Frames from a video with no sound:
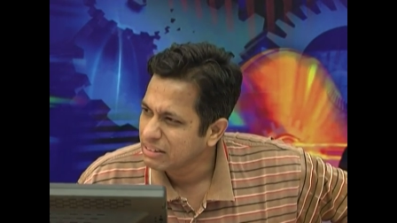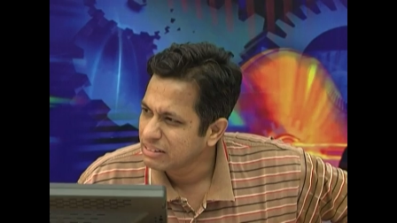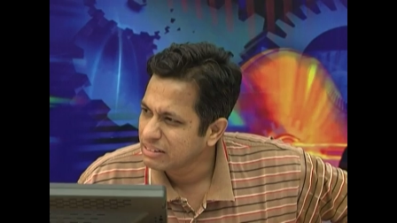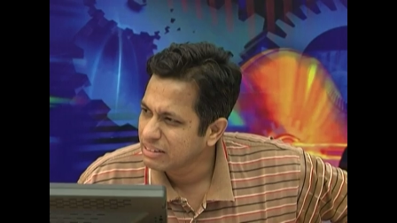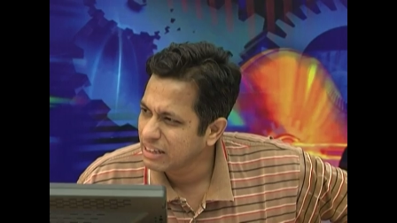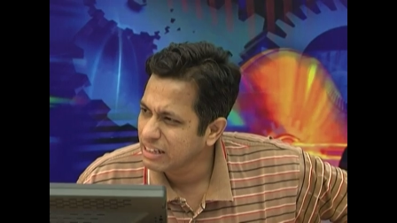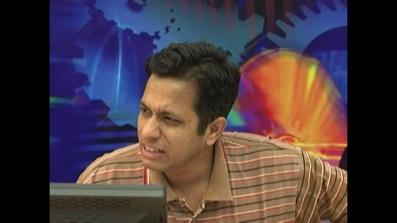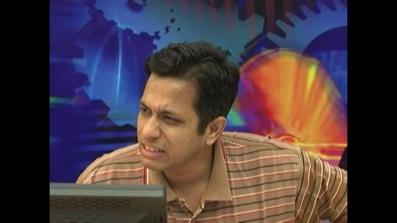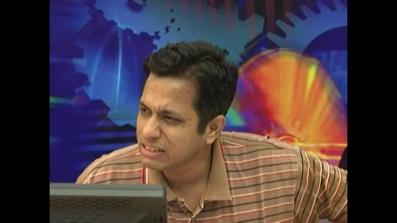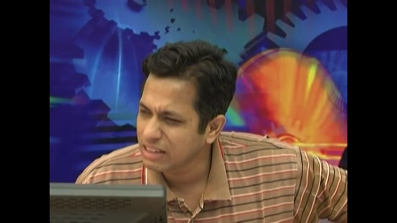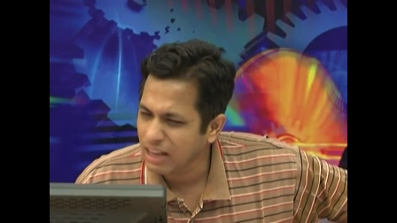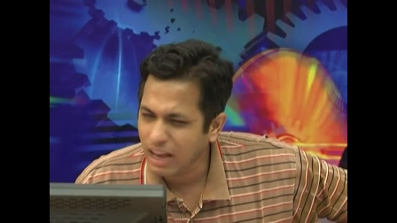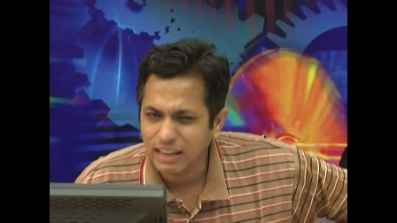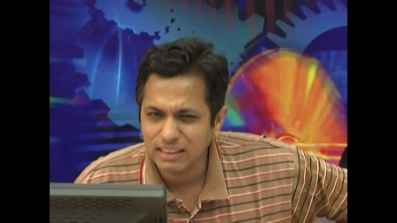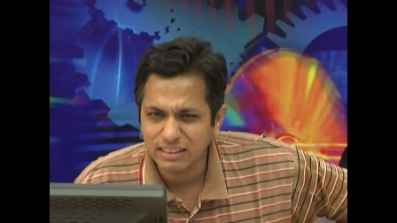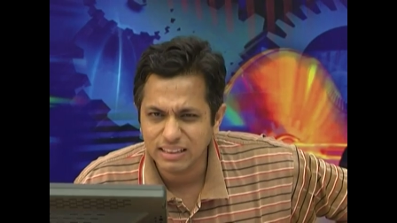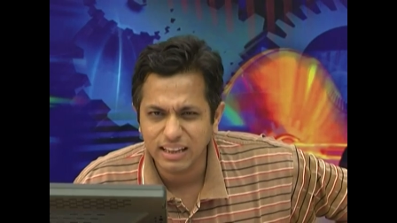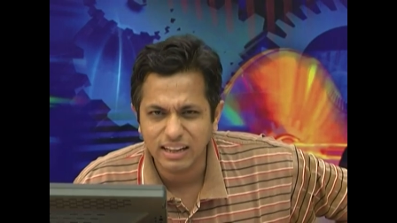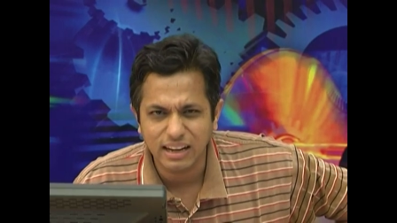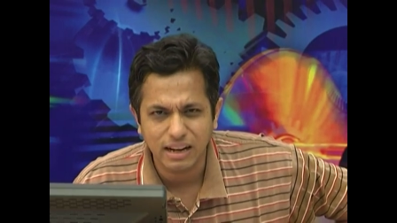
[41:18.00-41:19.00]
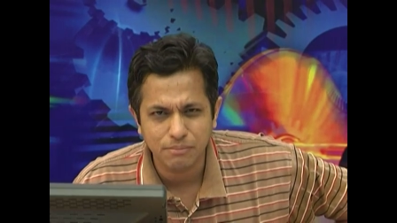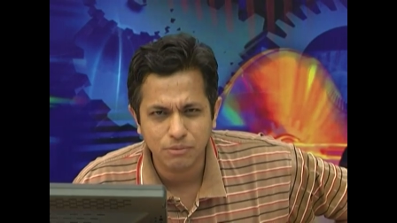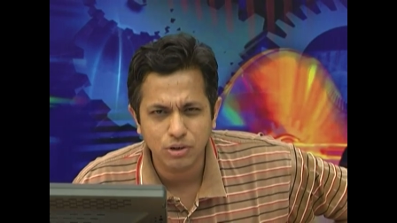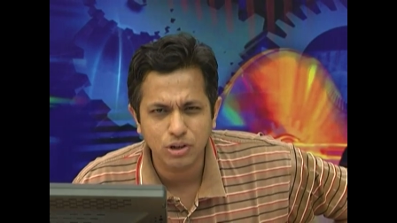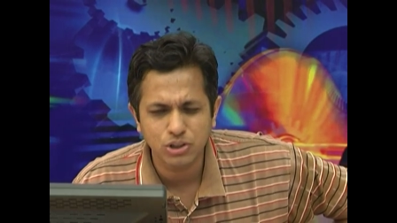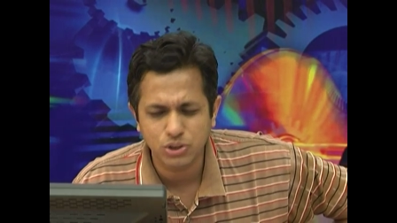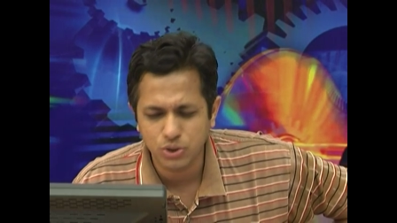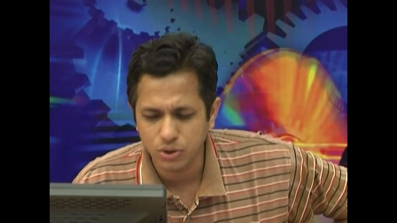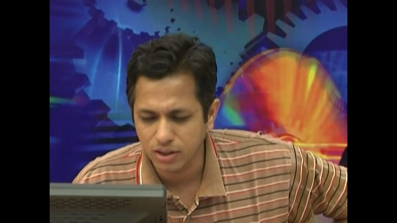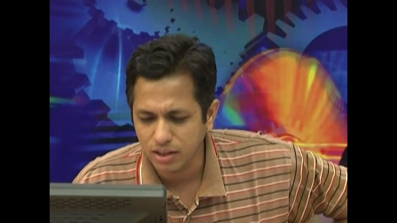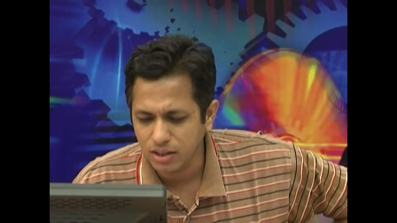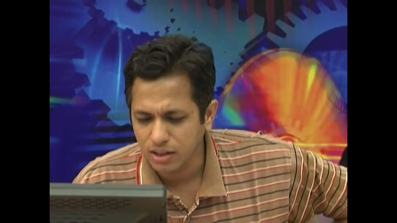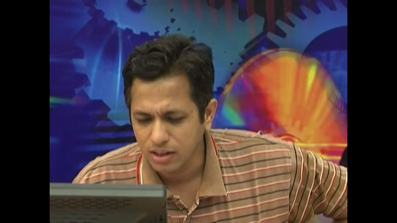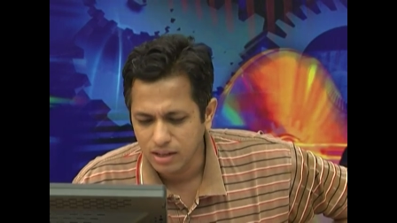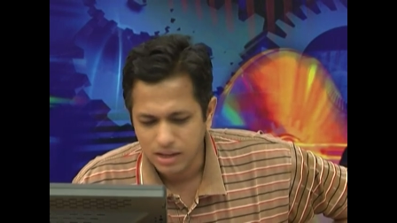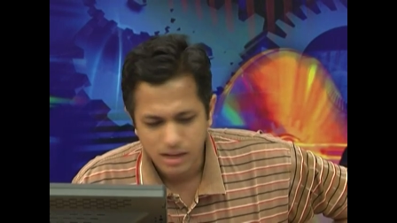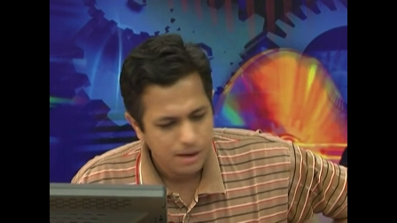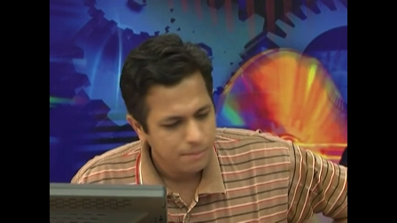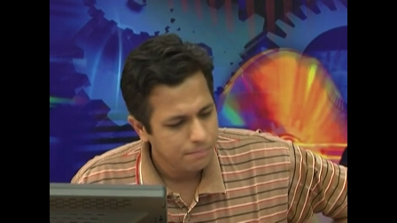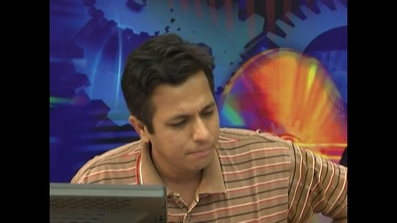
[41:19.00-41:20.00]
there is I think I am not sure
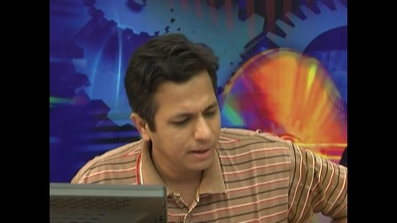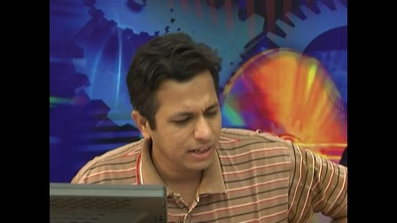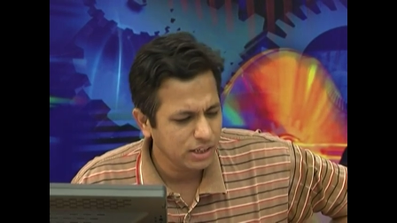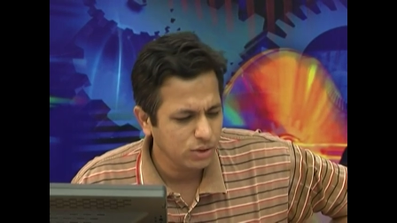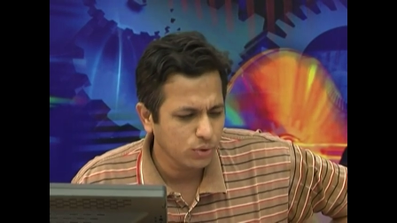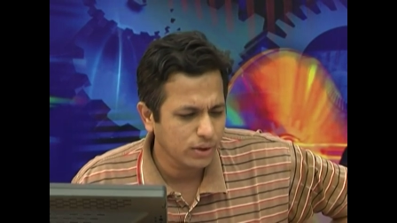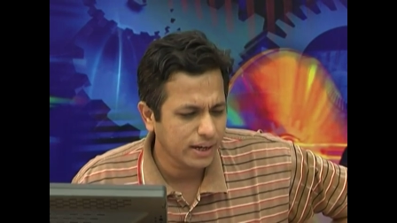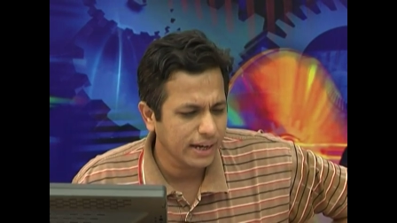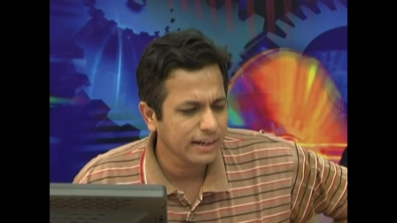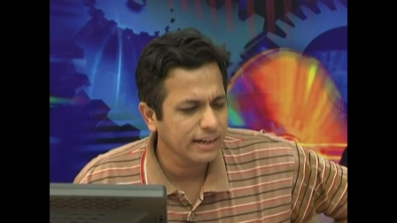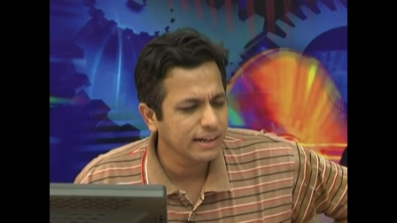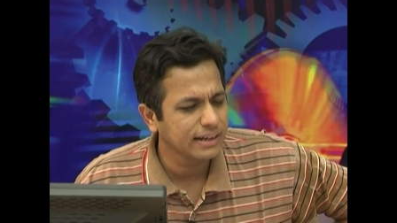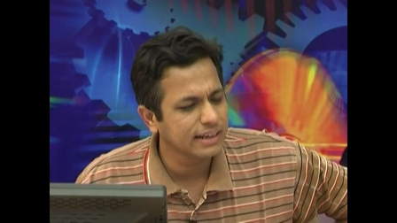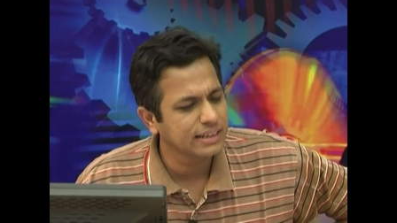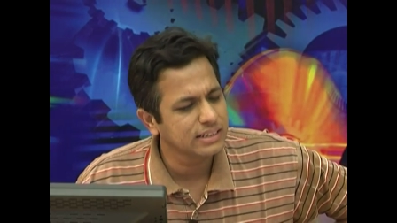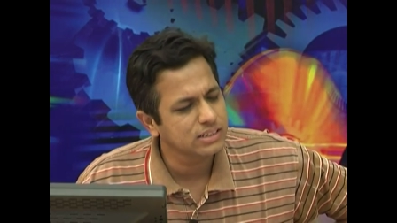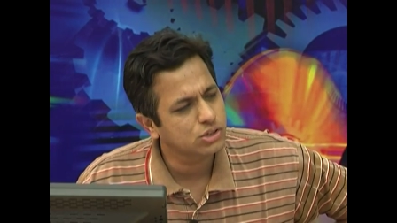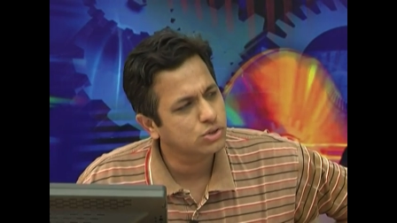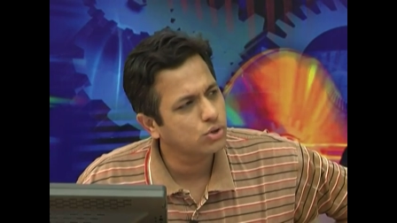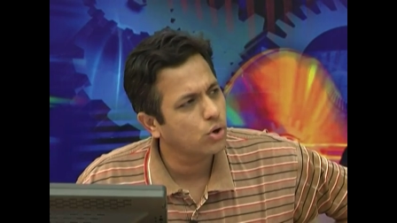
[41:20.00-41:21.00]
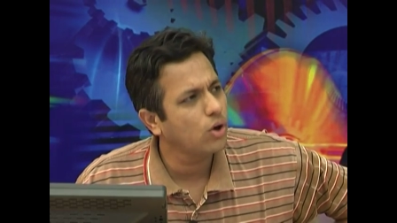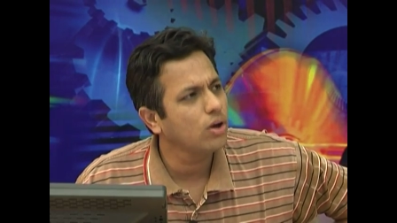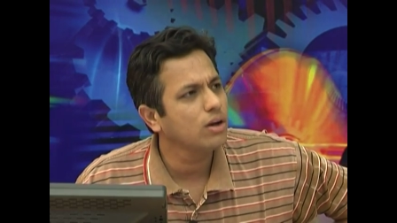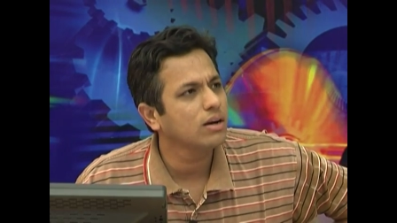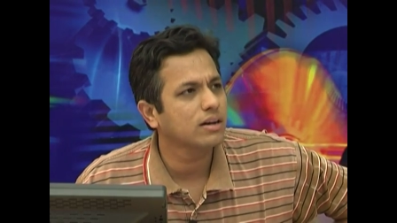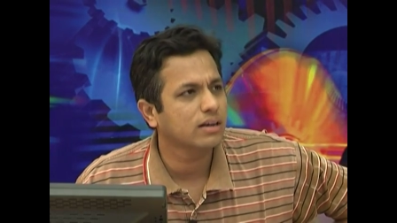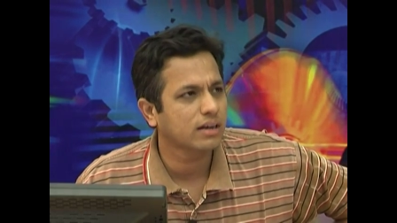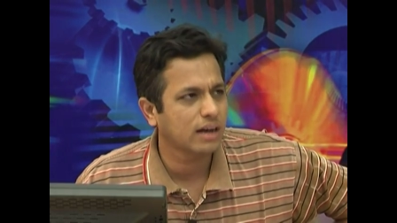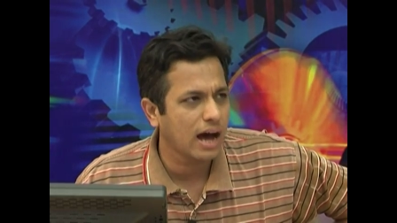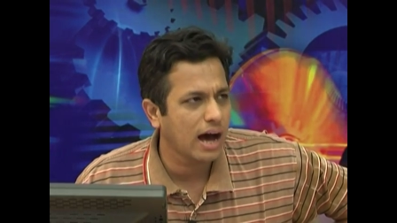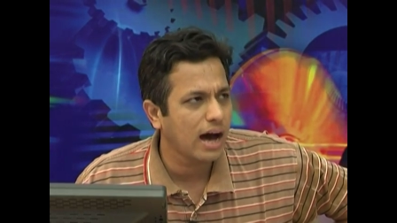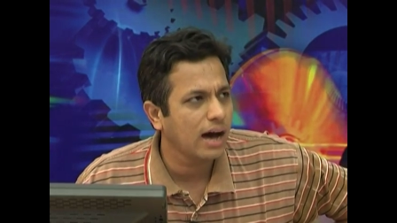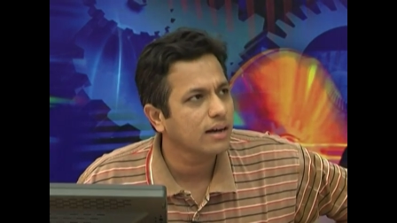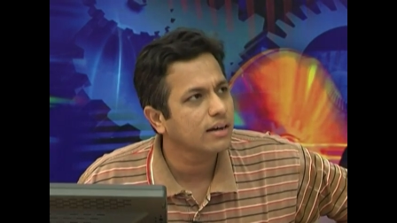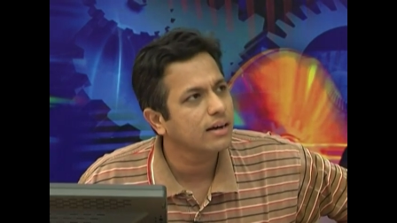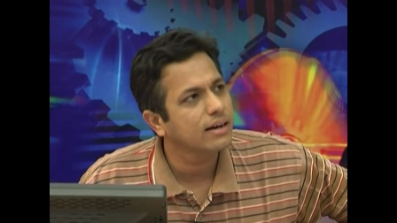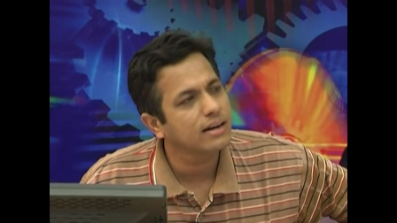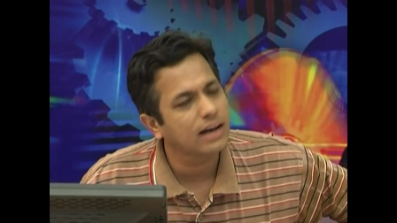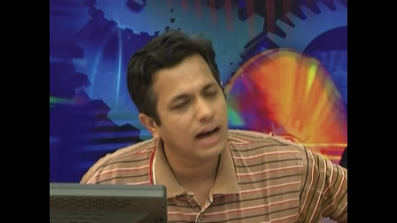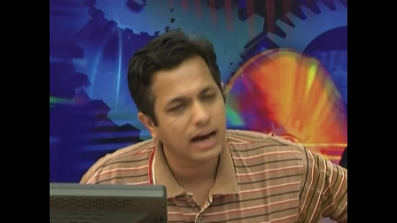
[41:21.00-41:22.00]
but you can install rar
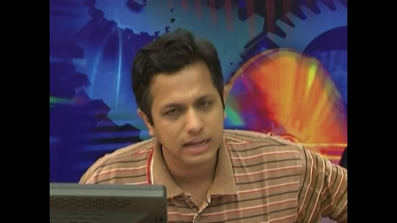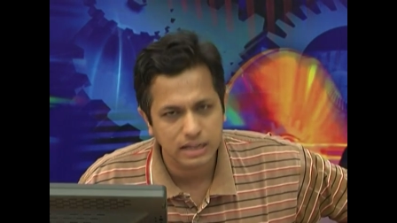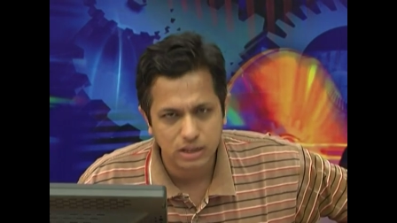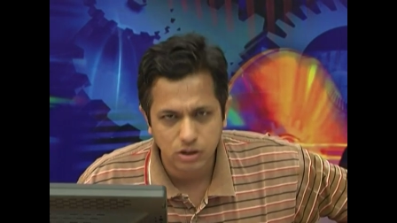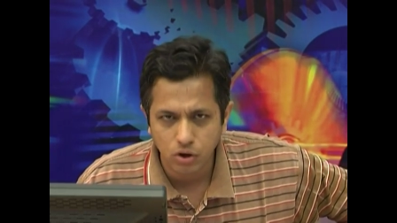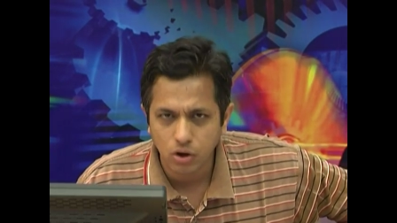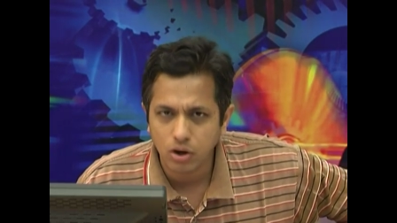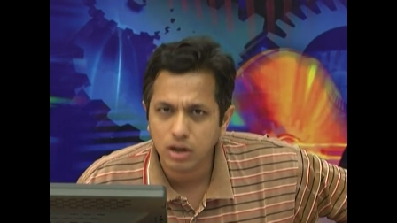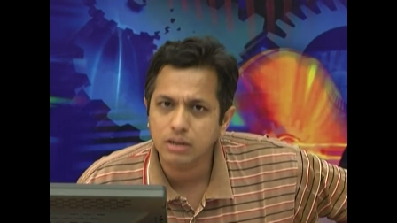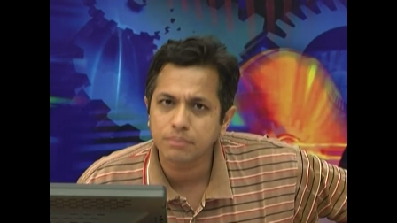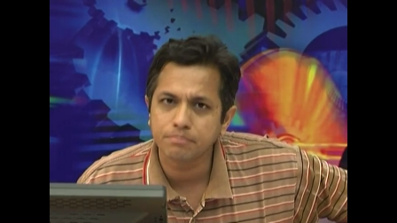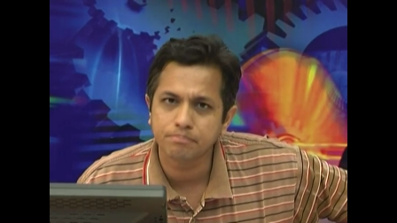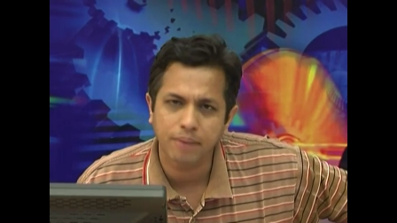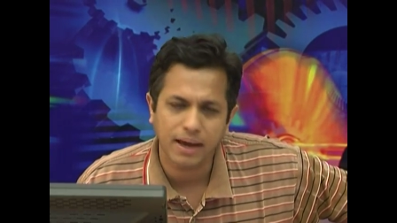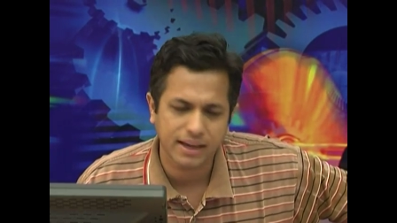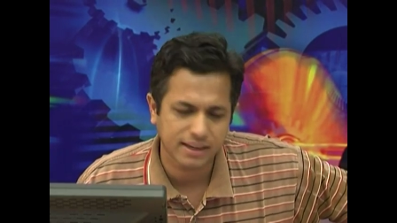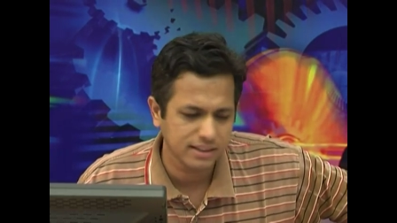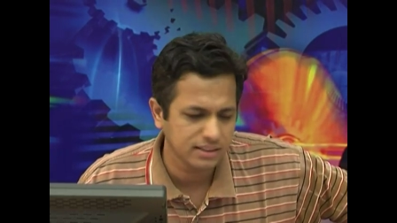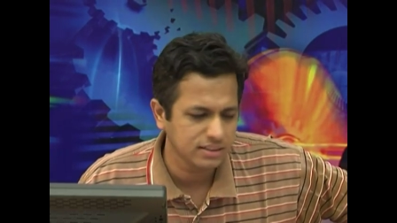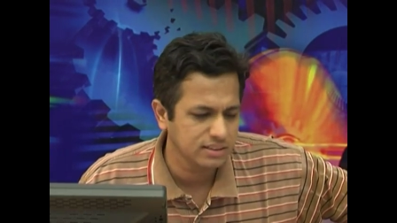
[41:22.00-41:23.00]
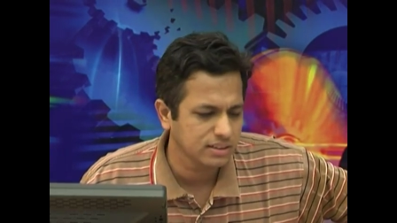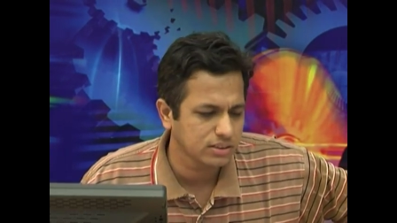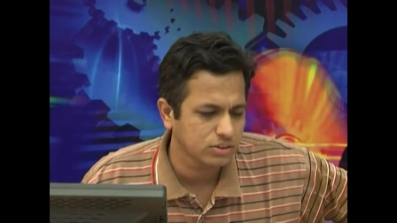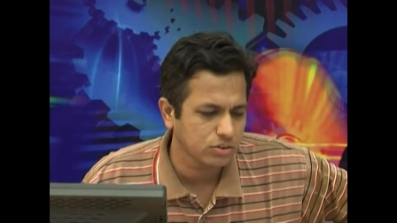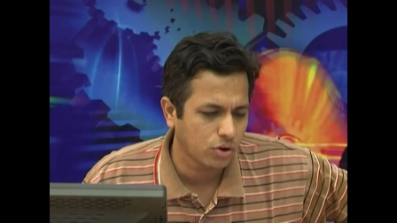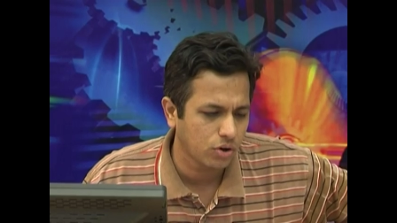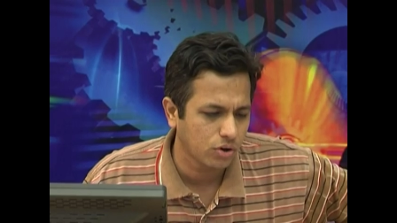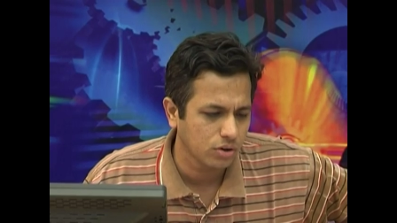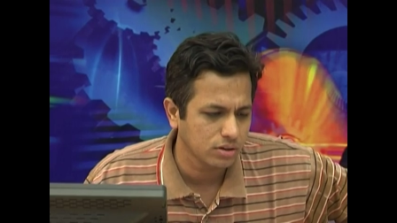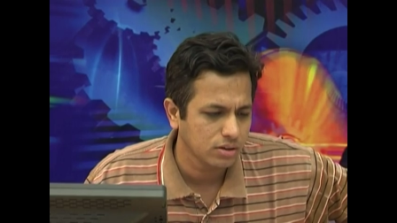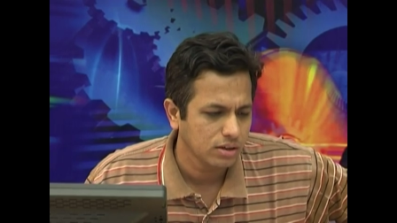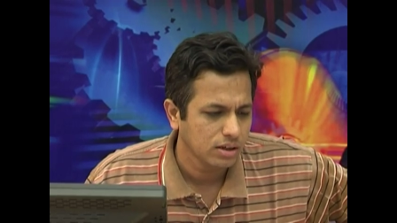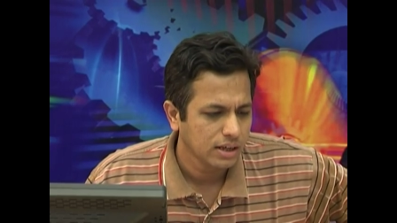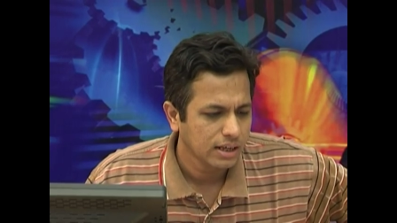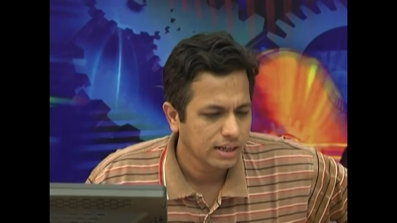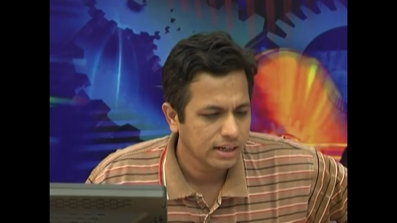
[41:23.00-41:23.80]
and unrar packages on